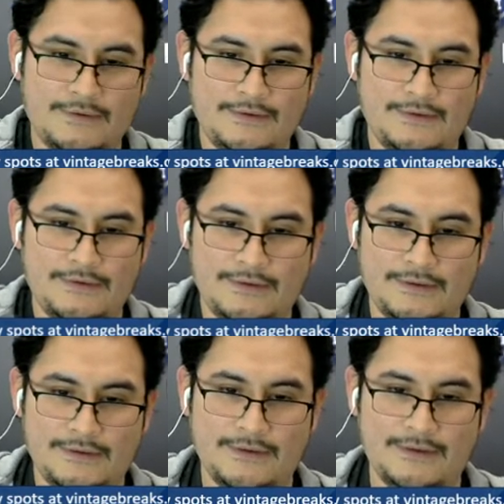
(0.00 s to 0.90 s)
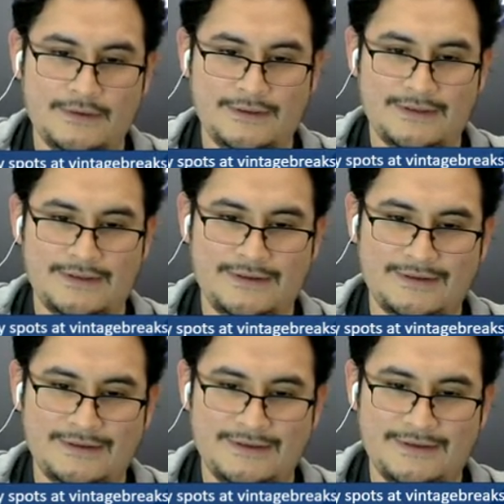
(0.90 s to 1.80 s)
Yo, juice, we're brother! Getting,
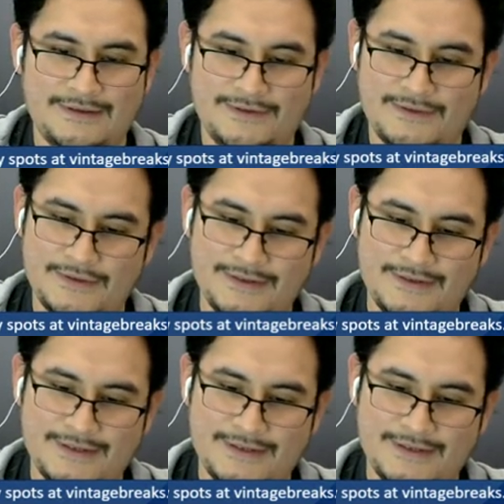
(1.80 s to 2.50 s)
we're getting closer.